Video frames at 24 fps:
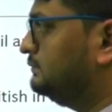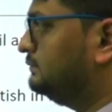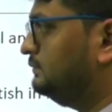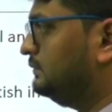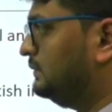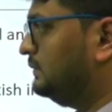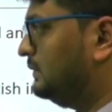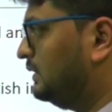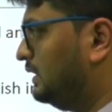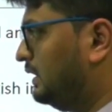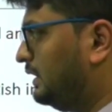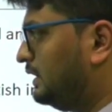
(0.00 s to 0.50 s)

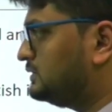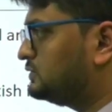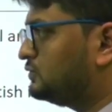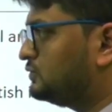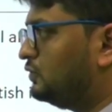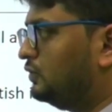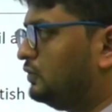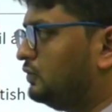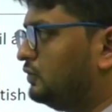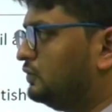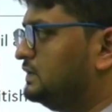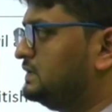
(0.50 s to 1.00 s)
Let us
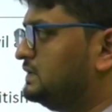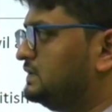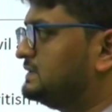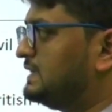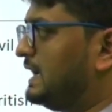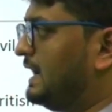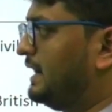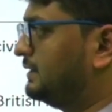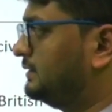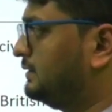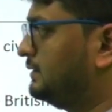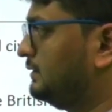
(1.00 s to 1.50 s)
go to this
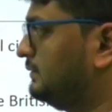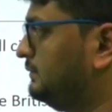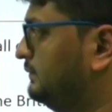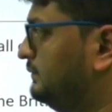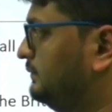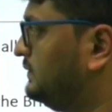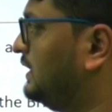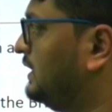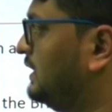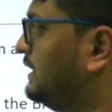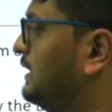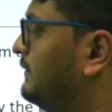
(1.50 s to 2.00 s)
act.
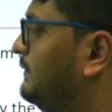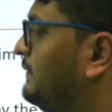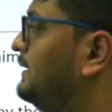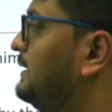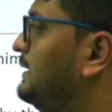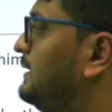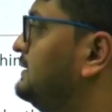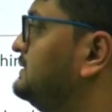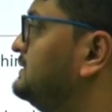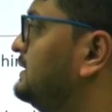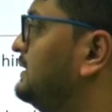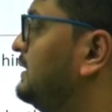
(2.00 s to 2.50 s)
The
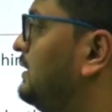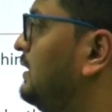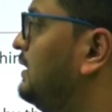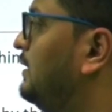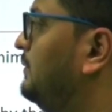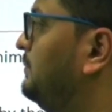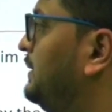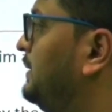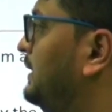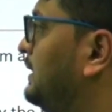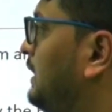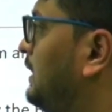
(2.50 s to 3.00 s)
Governor General
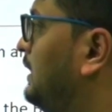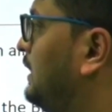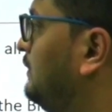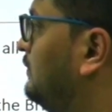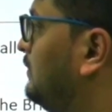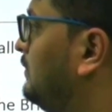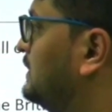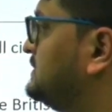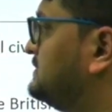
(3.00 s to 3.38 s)
of Bengal was